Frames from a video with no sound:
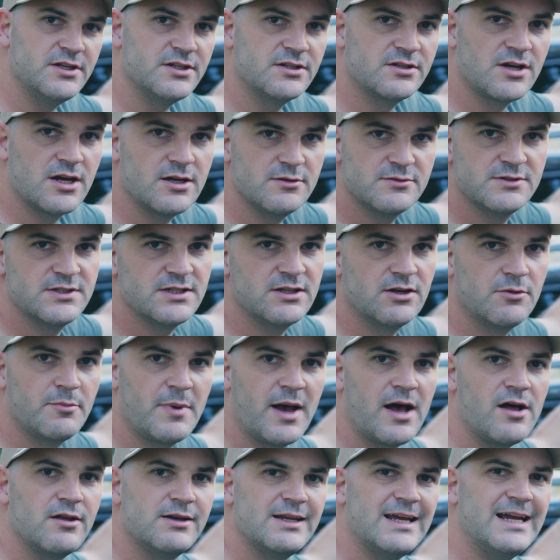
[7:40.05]
It comes in
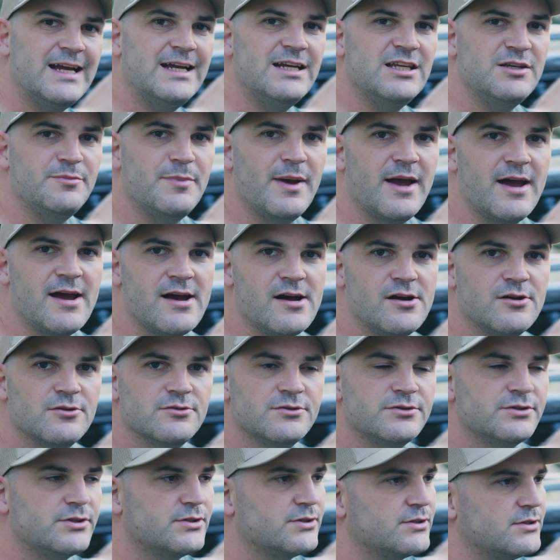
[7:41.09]
about 80
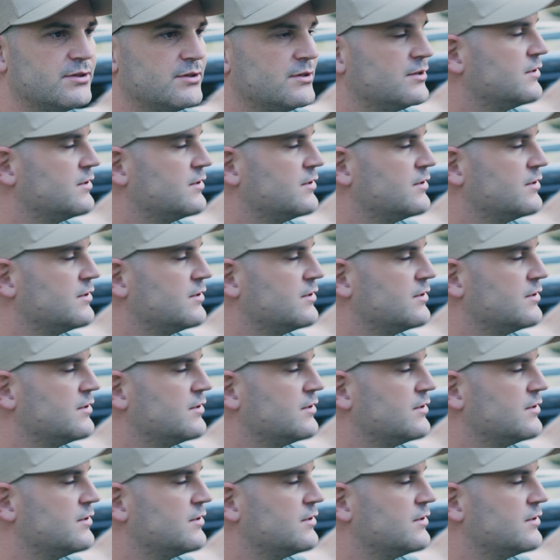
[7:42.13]
pounds,